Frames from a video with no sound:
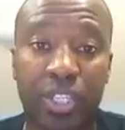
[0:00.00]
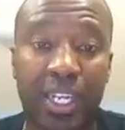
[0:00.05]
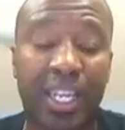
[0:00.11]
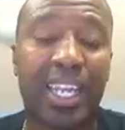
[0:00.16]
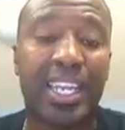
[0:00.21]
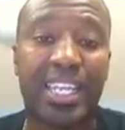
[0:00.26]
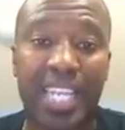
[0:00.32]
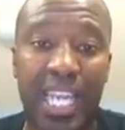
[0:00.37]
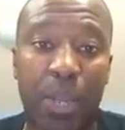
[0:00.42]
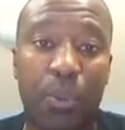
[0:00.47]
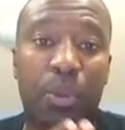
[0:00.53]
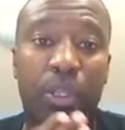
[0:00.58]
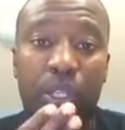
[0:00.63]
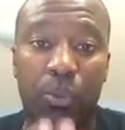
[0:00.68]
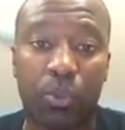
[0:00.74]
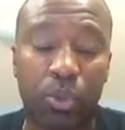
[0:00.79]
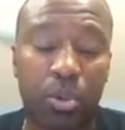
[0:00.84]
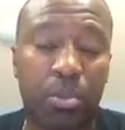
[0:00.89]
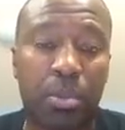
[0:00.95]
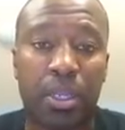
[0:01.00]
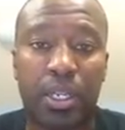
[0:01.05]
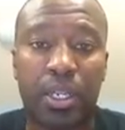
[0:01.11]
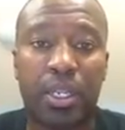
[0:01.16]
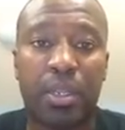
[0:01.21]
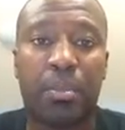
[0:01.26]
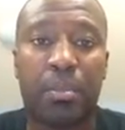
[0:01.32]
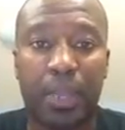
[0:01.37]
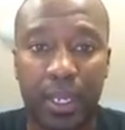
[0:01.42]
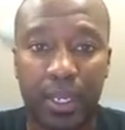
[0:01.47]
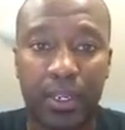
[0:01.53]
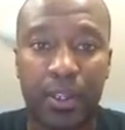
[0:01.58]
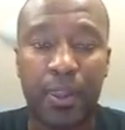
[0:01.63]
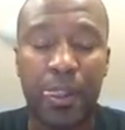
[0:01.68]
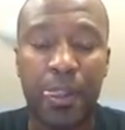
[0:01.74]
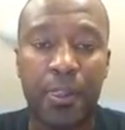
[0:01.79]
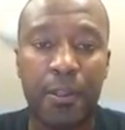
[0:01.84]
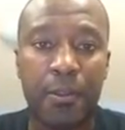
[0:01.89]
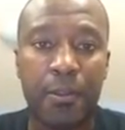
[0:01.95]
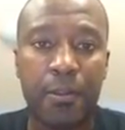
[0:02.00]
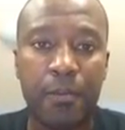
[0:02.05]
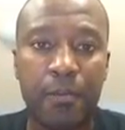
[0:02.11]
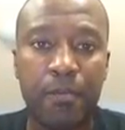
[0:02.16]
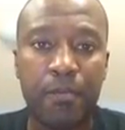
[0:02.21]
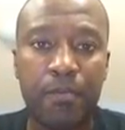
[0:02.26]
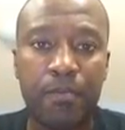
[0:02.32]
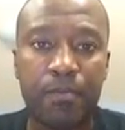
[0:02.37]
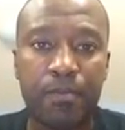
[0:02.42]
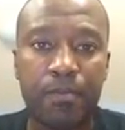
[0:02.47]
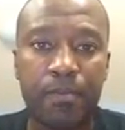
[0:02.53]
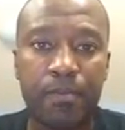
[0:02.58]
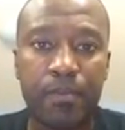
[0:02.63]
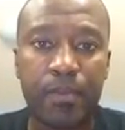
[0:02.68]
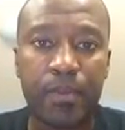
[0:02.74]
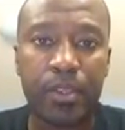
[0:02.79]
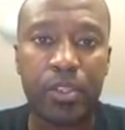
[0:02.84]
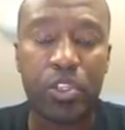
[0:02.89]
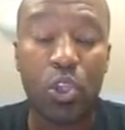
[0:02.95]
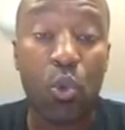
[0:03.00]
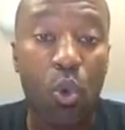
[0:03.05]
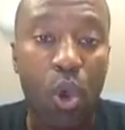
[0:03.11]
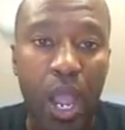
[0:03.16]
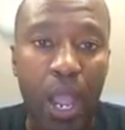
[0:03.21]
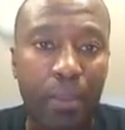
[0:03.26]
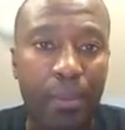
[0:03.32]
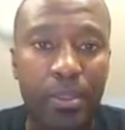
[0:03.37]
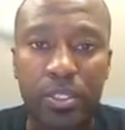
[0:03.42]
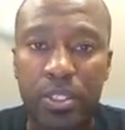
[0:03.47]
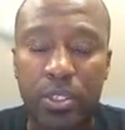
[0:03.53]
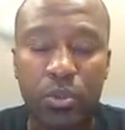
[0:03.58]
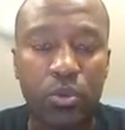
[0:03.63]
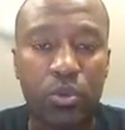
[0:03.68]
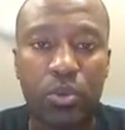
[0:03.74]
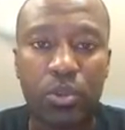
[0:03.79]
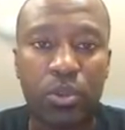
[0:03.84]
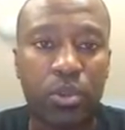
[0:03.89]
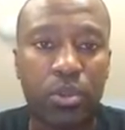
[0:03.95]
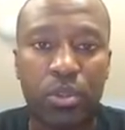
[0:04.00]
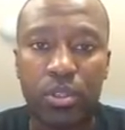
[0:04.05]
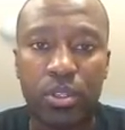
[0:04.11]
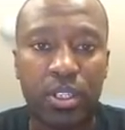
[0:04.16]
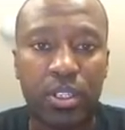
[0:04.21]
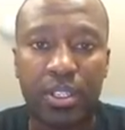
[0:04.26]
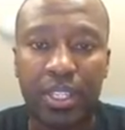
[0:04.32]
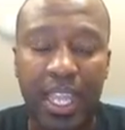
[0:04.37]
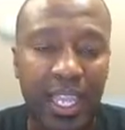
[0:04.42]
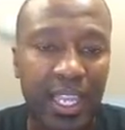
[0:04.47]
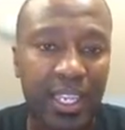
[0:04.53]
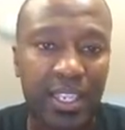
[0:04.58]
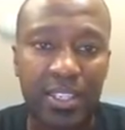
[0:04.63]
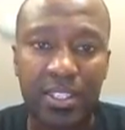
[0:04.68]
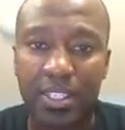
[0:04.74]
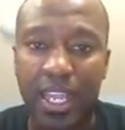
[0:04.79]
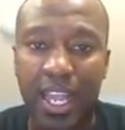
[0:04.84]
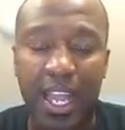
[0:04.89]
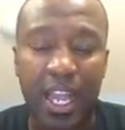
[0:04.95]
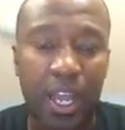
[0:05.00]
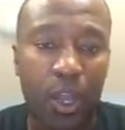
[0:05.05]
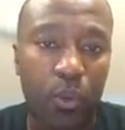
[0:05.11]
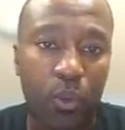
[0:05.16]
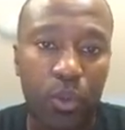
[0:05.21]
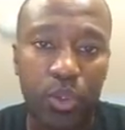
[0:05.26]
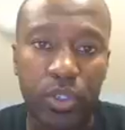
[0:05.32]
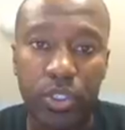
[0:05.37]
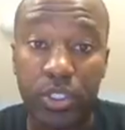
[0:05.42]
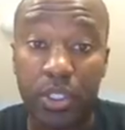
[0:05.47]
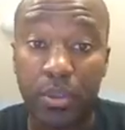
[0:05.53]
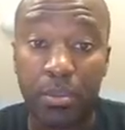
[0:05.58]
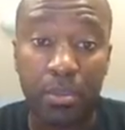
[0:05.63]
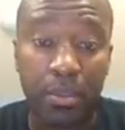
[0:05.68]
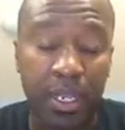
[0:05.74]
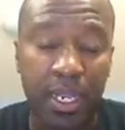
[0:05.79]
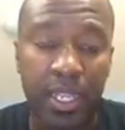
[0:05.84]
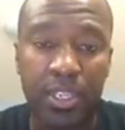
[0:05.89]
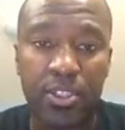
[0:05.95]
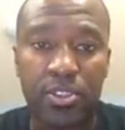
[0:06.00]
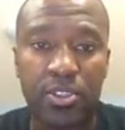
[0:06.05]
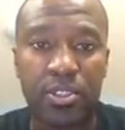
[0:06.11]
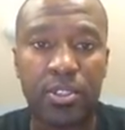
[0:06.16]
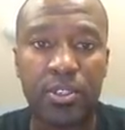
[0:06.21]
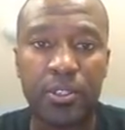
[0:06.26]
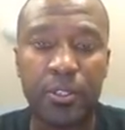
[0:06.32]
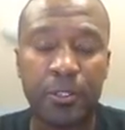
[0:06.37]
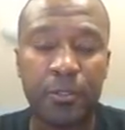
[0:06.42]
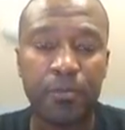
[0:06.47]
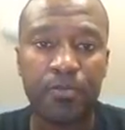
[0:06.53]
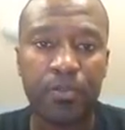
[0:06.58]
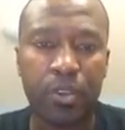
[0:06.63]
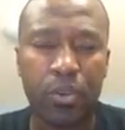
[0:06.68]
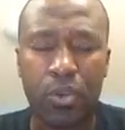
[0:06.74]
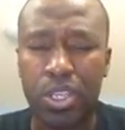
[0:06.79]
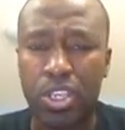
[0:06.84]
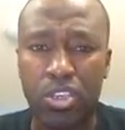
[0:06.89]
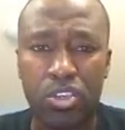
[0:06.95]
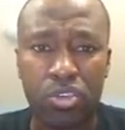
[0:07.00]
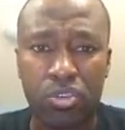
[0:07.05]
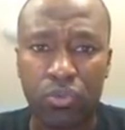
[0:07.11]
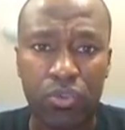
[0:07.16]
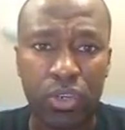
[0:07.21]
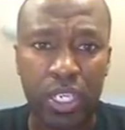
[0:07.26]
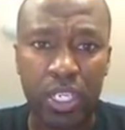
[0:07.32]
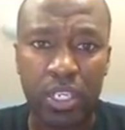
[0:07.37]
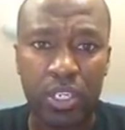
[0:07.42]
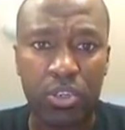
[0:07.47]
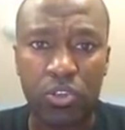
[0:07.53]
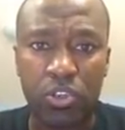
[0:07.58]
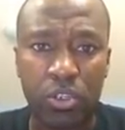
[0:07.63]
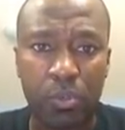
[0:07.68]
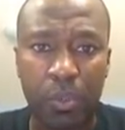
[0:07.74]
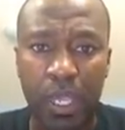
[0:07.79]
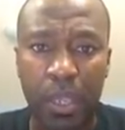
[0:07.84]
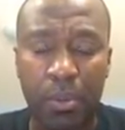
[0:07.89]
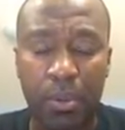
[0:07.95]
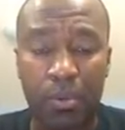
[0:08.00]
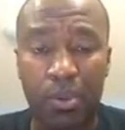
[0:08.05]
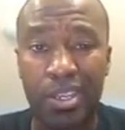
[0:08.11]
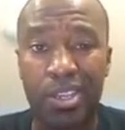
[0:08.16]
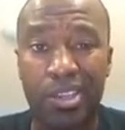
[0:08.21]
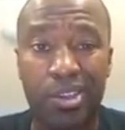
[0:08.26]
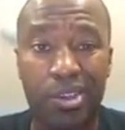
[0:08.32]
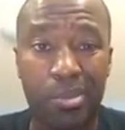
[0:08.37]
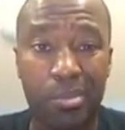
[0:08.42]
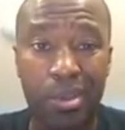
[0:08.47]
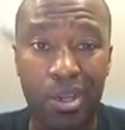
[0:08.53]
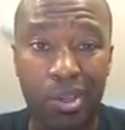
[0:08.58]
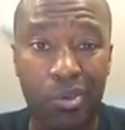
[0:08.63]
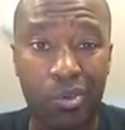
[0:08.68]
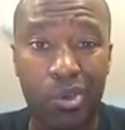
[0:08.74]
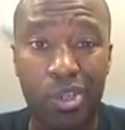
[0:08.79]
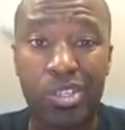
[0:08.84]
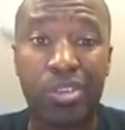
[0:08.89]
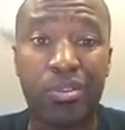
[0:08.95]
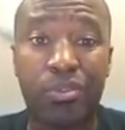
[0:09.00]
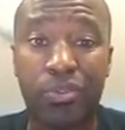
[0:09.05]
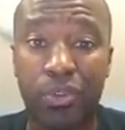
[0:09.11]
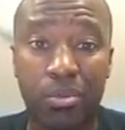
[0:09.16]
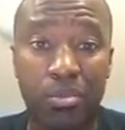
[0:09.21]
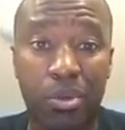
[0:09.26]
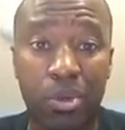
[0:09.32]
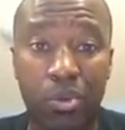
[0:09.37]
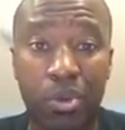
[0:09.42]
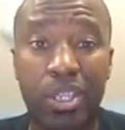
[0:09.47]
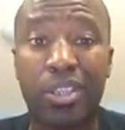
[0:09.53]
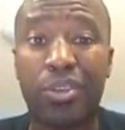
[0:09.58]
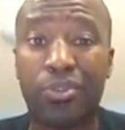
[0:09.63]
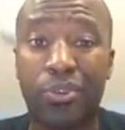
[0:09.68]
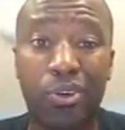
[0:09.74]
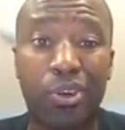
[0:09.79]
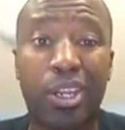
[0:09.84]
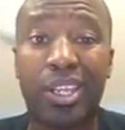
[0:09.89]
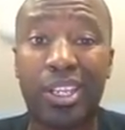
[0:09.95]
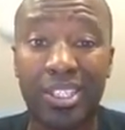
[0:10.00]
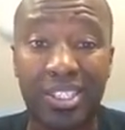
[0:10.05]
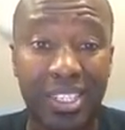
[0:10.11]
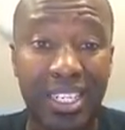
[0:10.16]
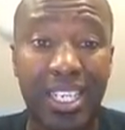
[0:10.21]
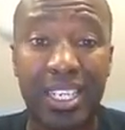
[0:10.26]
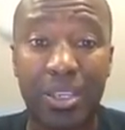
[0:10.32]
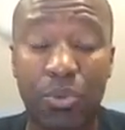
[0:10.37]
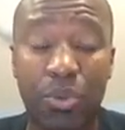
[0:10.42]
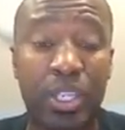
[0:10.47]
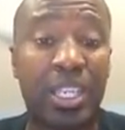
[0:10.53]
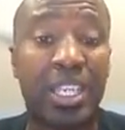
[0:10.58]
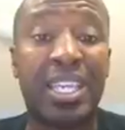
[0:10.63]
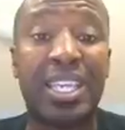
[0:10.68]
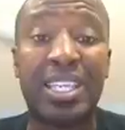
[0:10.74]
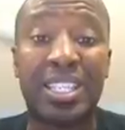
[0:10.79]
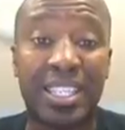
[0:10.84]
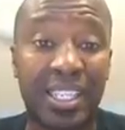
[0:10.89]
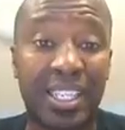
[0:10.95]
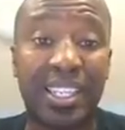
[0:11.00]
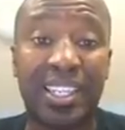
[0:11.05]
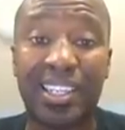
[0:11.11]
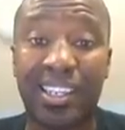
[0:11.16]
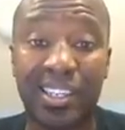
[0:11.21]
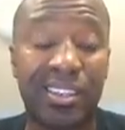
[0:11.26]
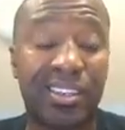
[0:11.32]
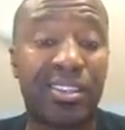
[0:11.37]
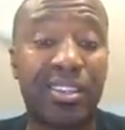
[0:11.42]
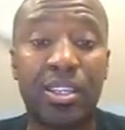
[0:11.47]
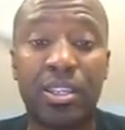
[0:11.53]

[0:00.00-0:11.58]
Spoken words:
lay down with the woman in the bed. So what happened to all the days, the hours, the minutes, when you just read the newspaper, when you're coming and watching football, when you're falling asleep, when you're eating your dinner?